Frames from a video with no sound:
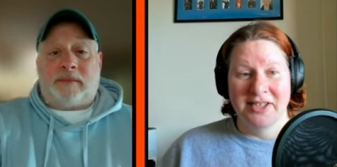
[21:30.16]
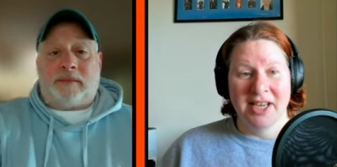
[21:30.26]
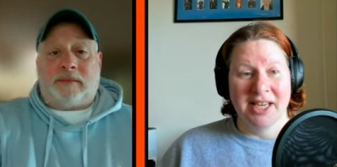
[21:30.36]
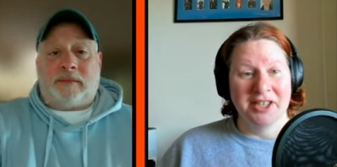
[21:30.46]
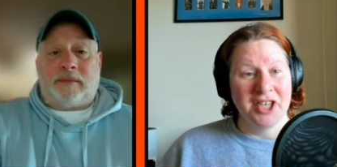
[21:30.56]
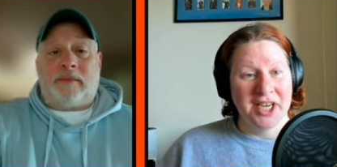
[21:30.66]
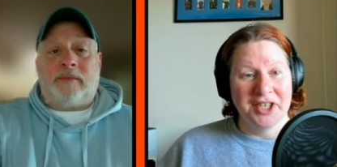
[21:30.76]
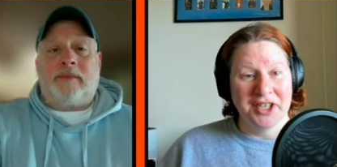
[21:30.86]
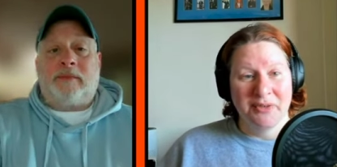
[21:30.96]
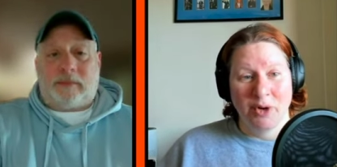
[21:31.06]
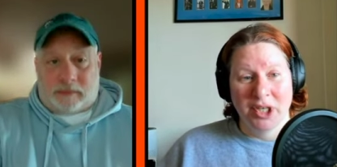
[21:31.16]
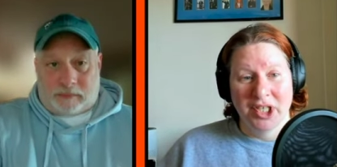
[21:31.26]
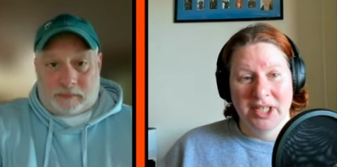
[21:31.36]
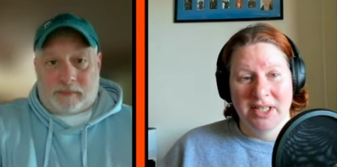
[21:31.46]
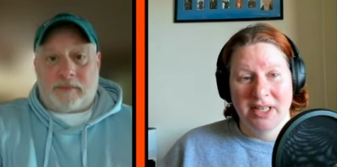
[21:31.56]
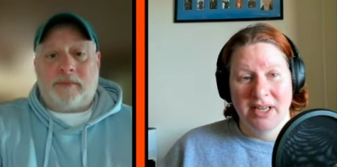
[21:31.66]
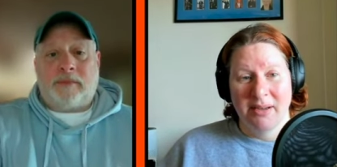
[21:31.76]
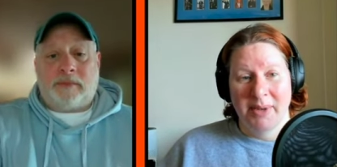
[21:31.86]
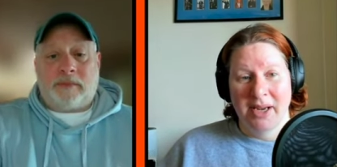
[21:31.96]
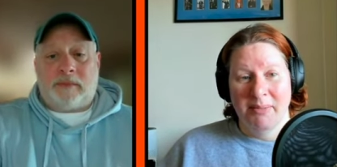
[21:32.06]
Speaker 1: kind of change his fortunes a little
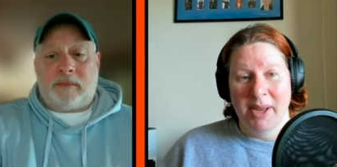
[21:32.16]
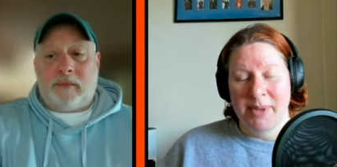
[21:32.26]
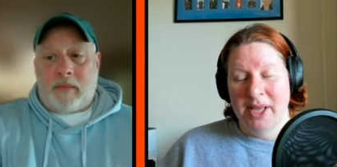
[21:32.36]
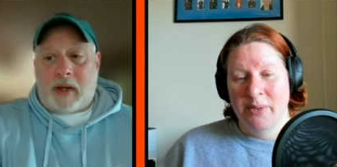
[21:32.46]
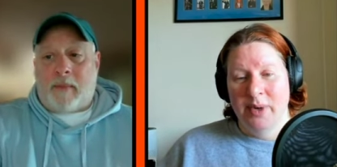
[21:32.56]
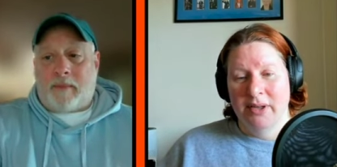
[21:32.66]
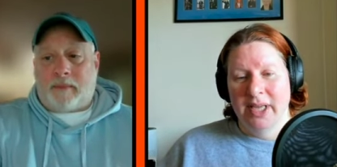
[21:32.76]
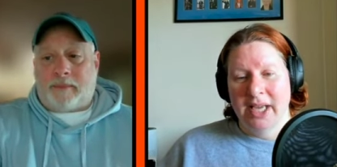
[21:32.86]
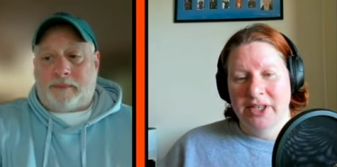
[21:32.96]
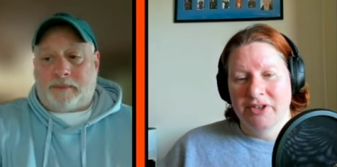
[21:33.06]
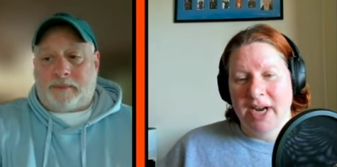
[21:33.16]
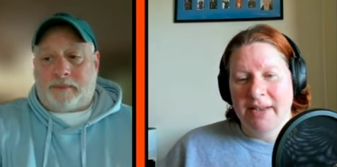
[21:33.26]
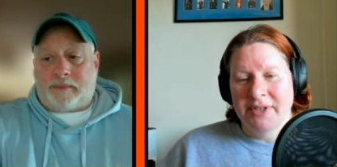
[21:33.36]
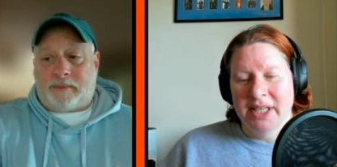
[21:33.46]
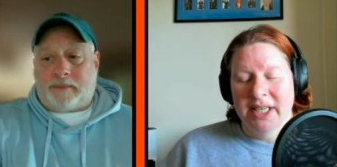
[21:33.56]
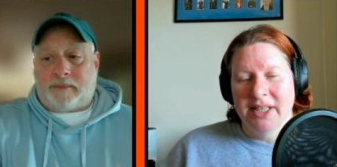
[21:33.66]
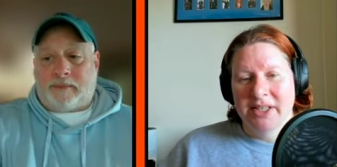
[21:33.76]
bit and maybe he no. will get drafted and